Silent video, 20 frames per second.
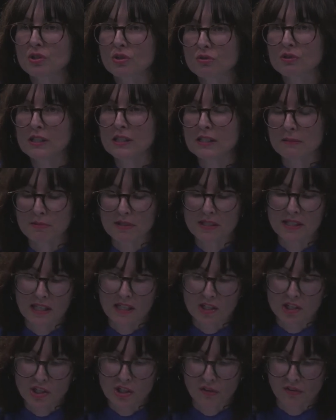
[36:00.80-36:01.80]
to the
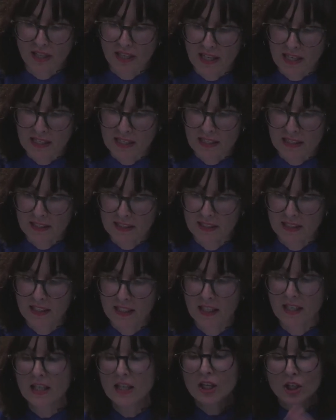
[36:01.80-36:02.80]
interpretation of Hegel.
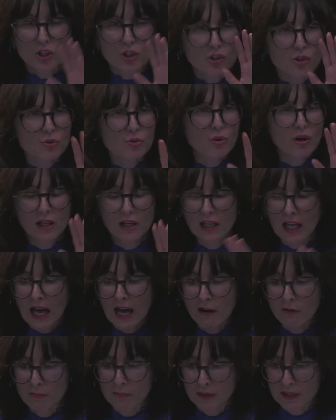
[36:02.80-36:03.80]
Do
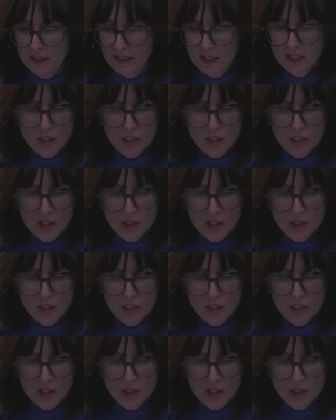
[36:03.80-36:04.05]
allow me